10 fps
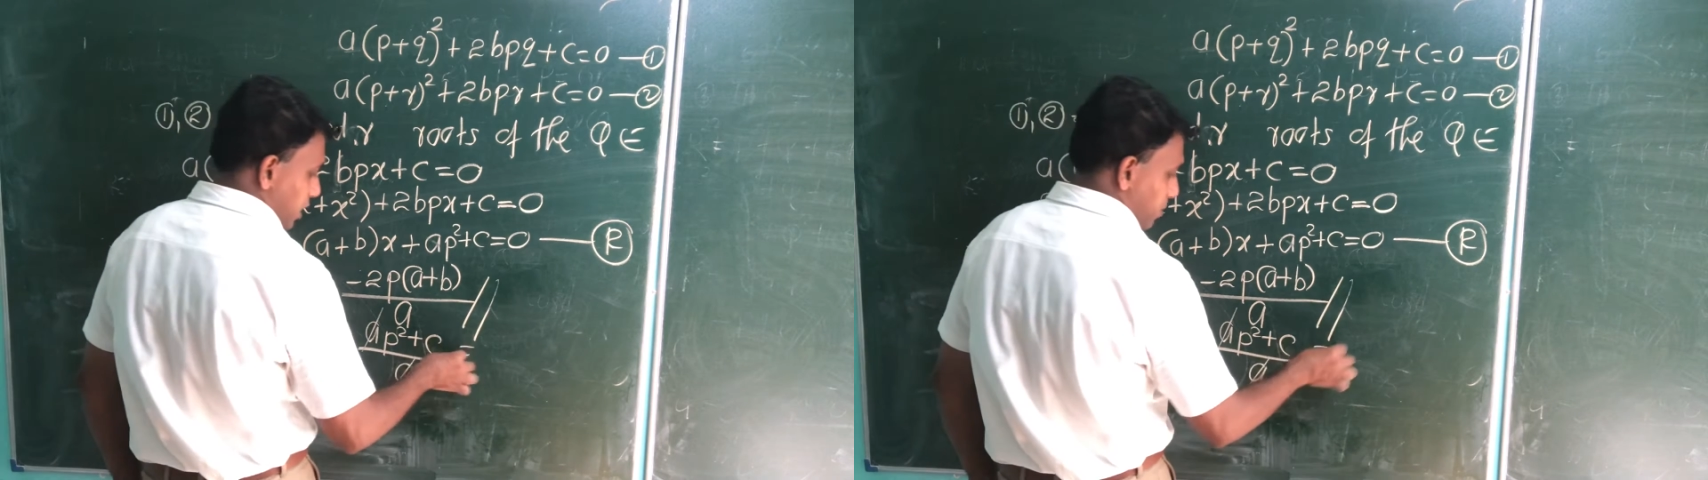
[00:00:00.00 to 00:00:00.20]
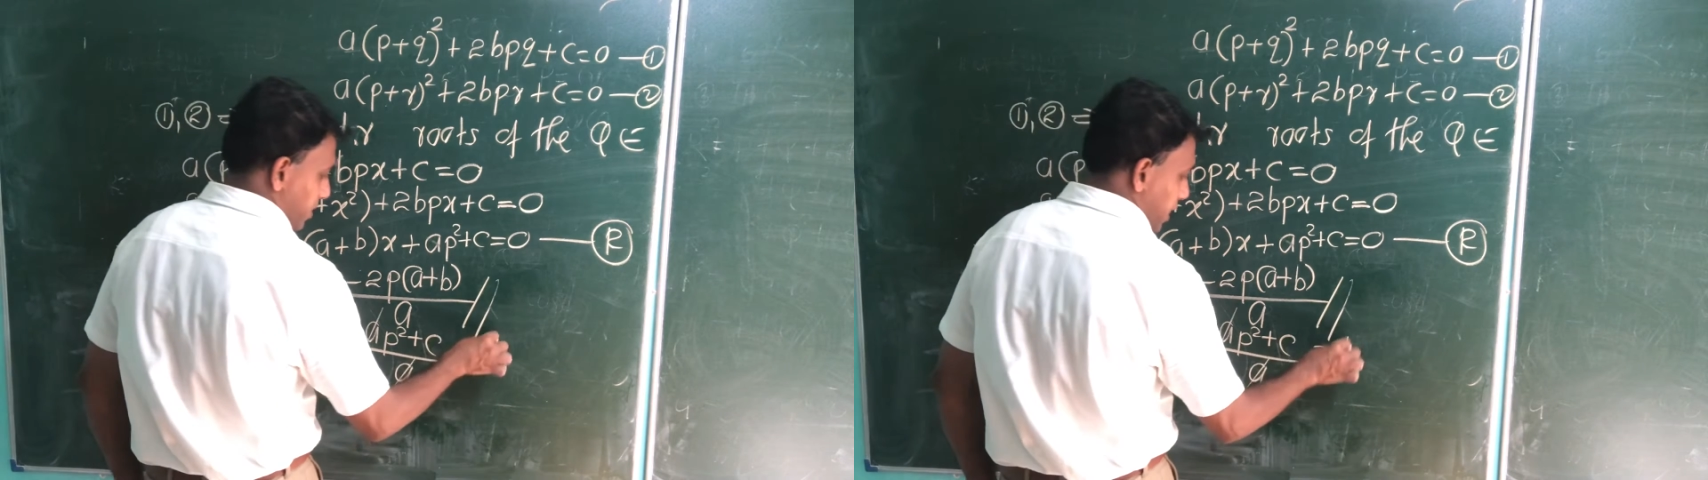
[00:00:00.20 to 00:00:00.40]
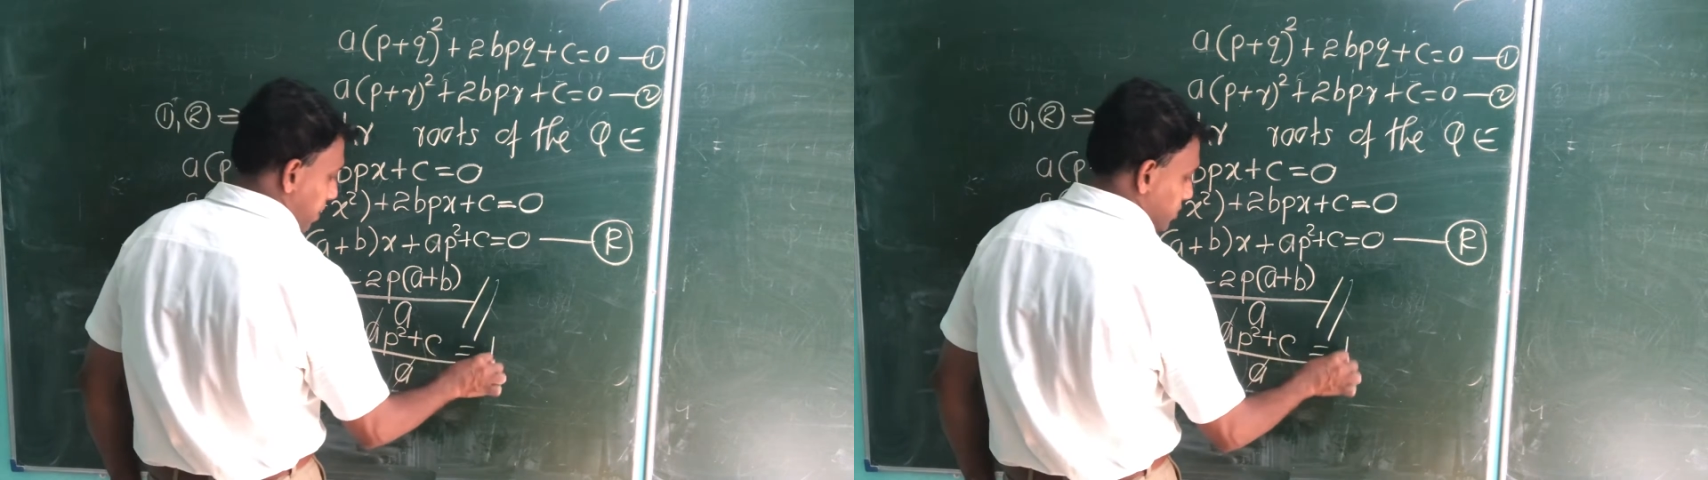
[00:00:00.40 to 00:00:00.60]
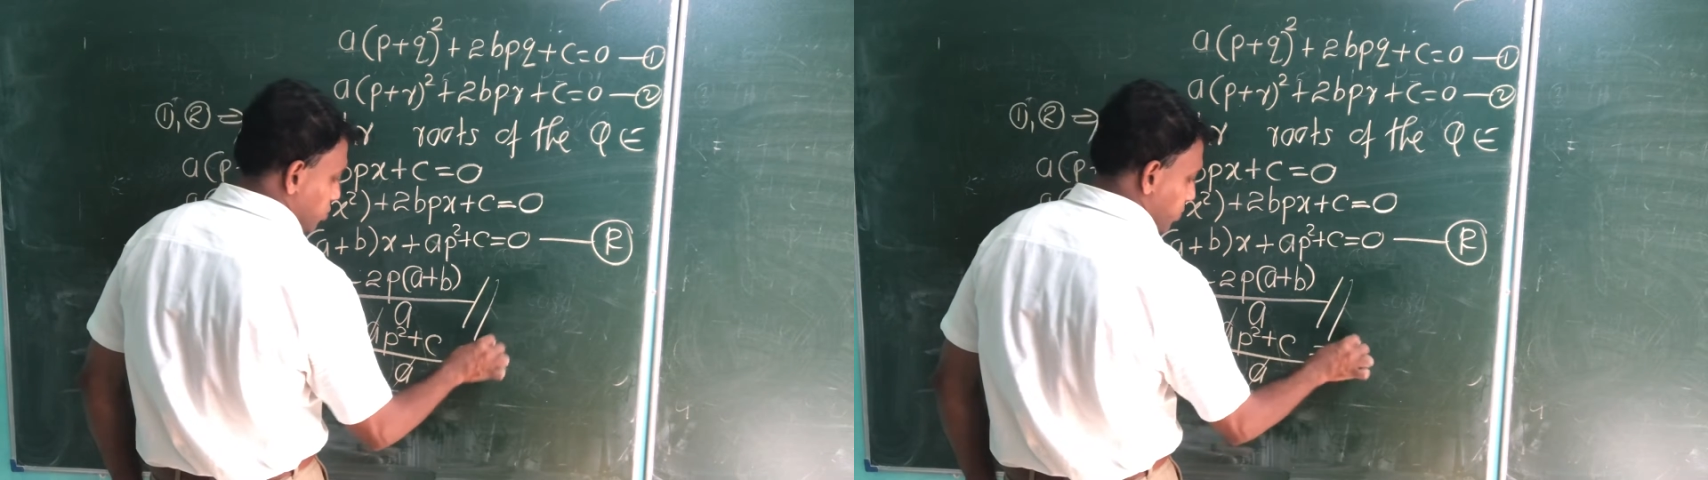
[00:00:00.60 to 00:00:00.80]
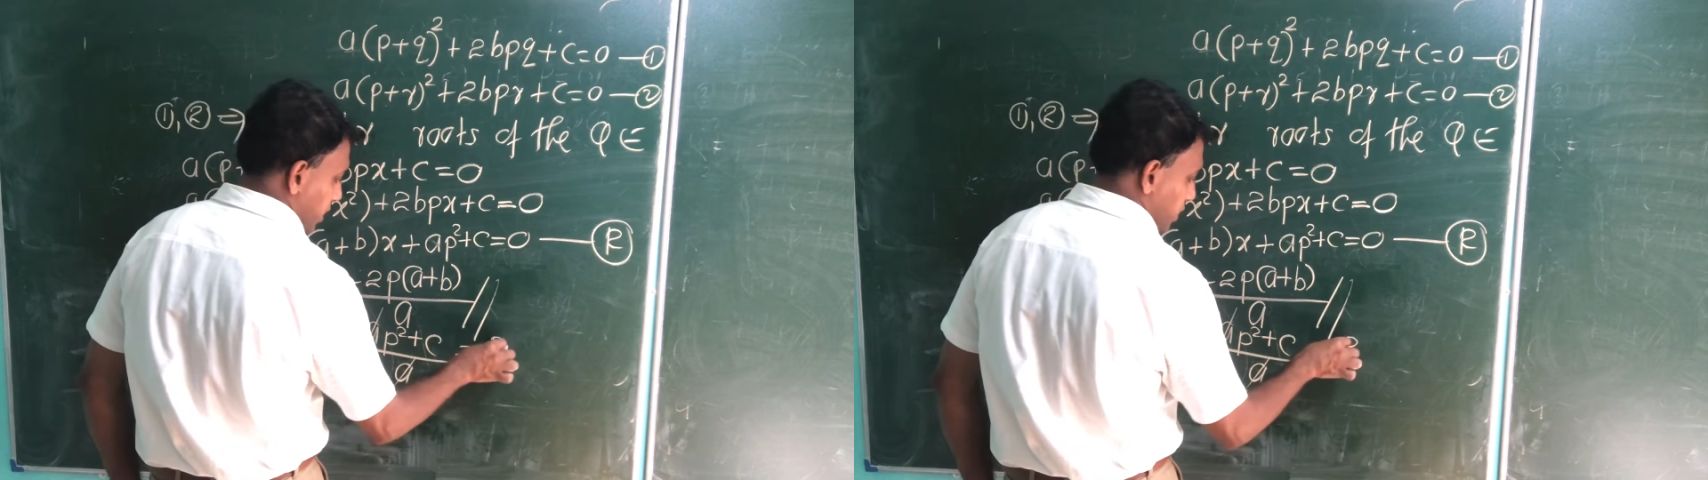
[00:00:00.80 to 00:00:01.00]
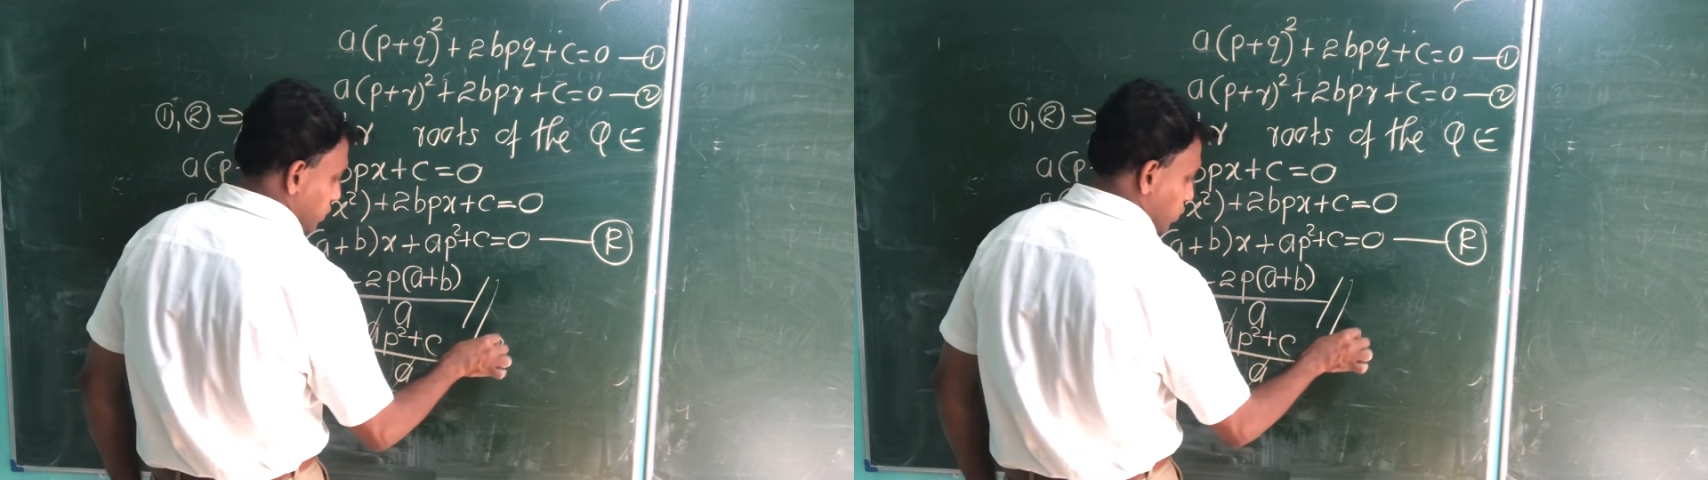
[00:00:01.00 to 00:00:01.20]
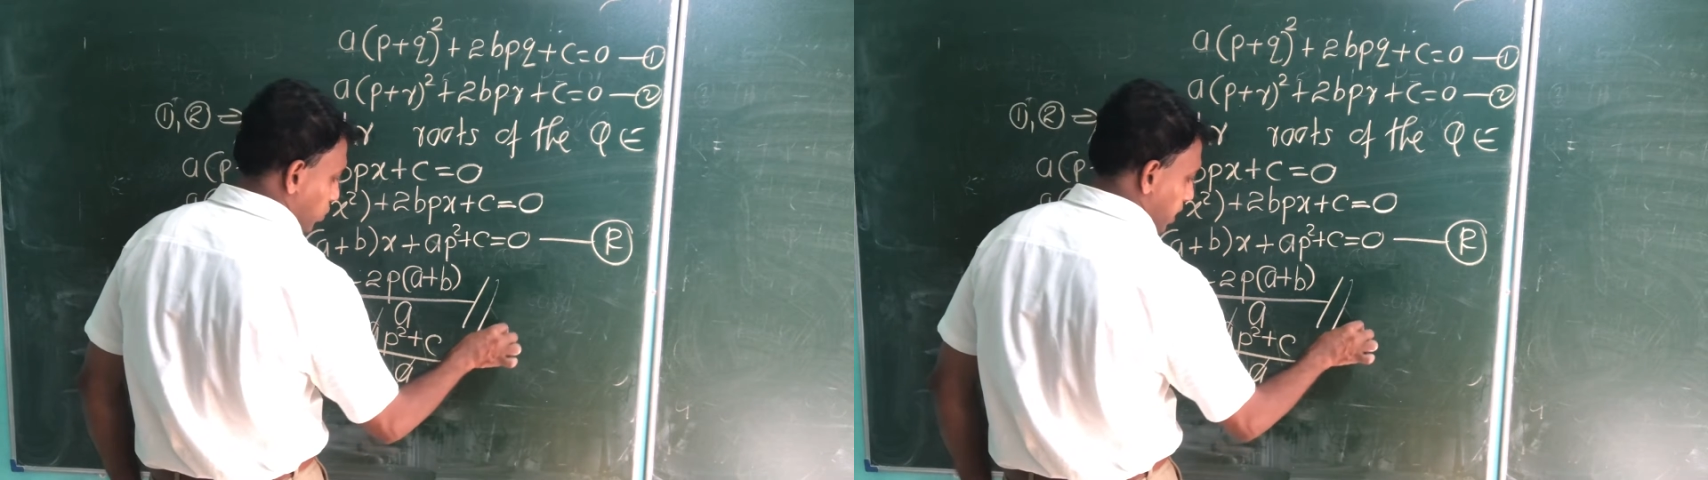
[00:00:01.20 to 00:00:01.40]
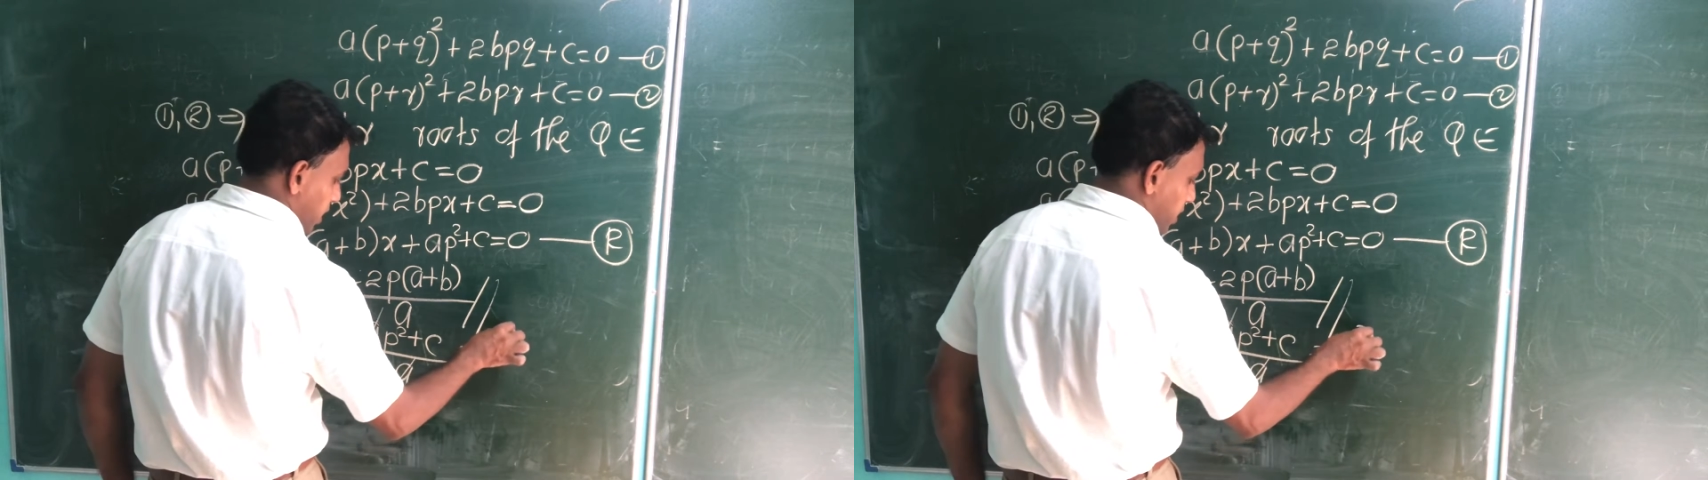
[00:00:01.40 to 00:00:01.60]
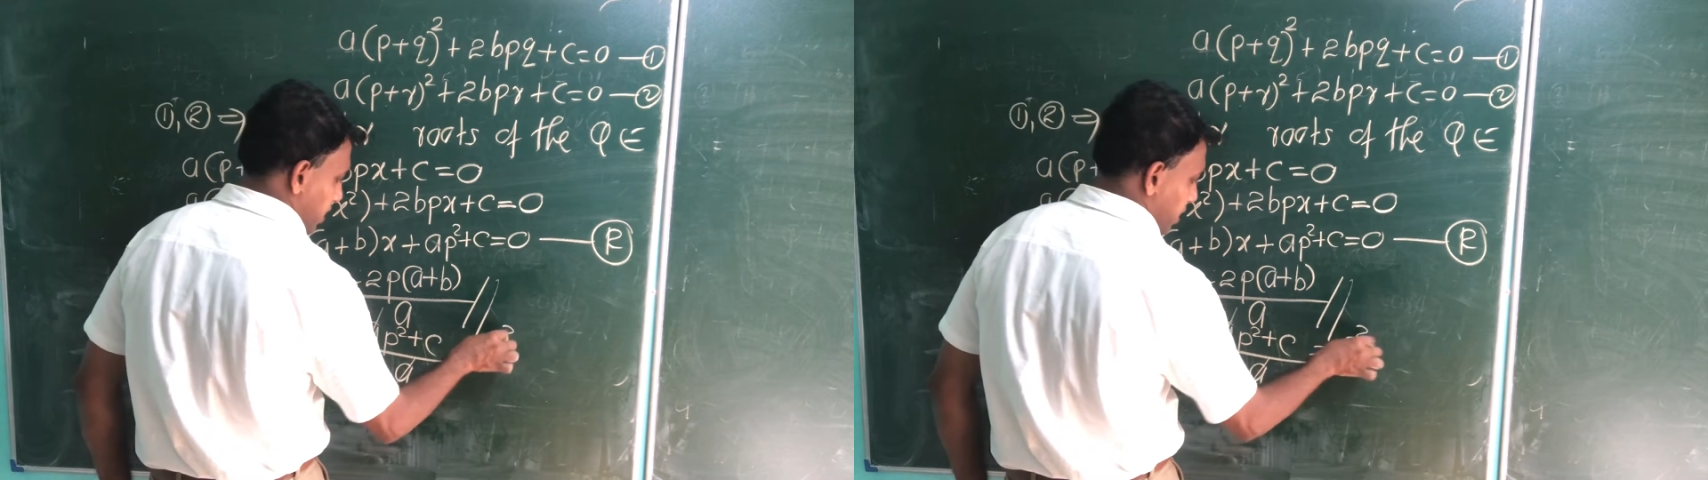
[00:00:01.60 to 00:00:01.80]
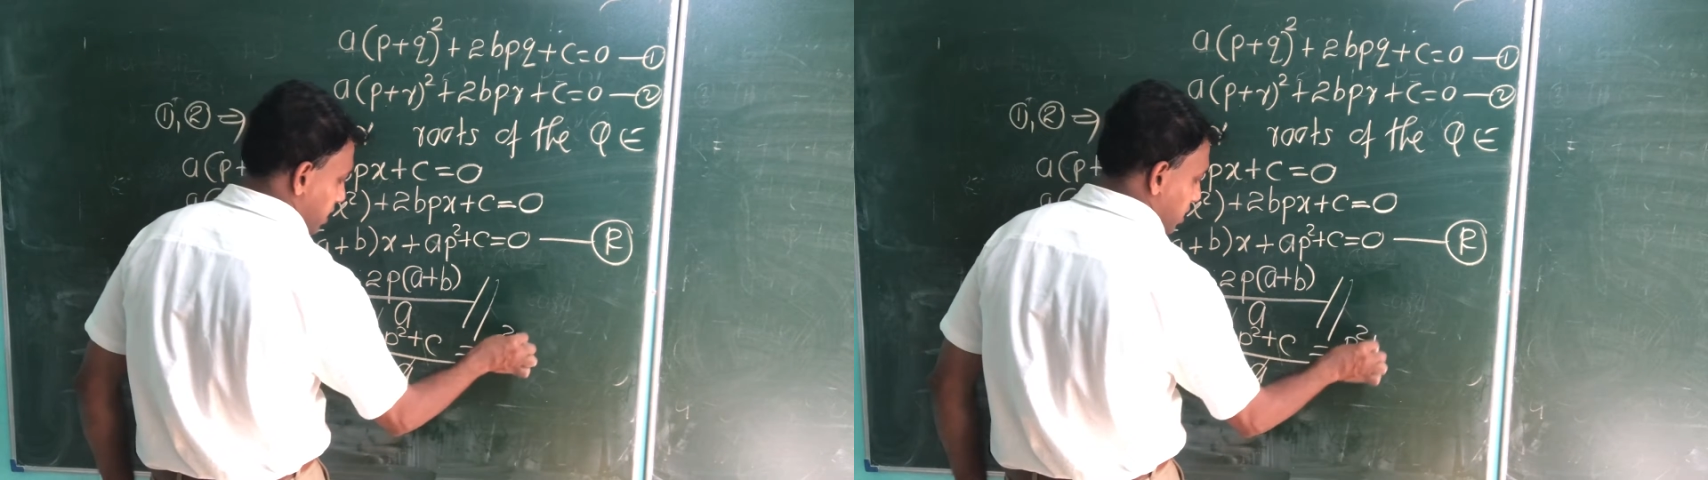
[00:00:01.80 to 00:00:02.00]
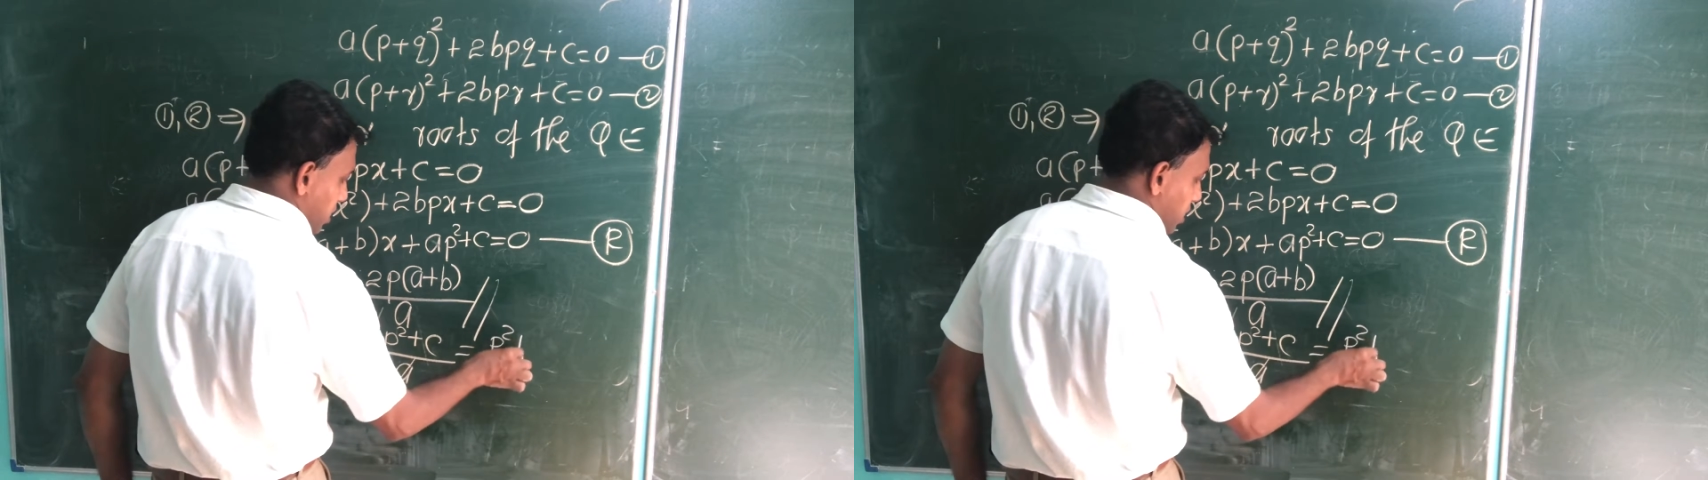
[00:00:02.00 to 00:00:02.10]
it becomes p square